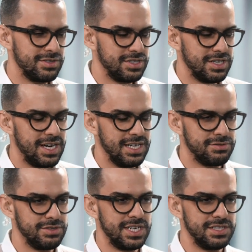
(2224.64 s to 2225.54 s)
have such a
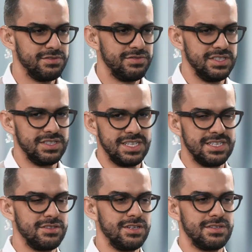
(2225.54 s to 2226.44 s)
high transaction fees, and
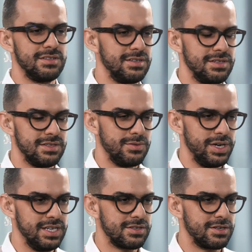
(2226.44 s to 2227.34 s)
that's not the
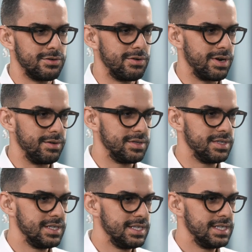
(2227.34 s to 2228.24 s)
way it's going to go
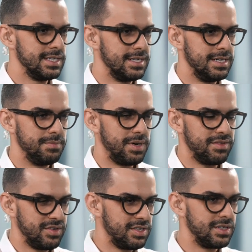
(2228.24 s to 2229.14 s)
around.
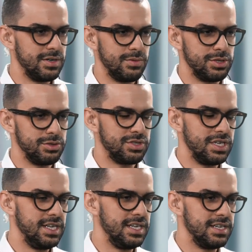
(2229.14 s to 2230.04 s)
I think what you're
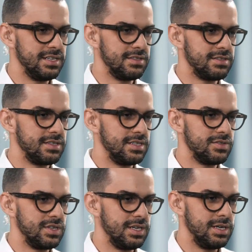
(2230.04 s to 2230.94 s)
saying here is
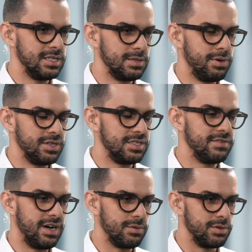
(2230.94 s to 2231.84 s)
a
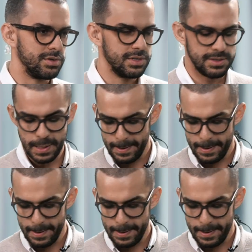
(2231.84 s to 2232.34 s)
positive outlook.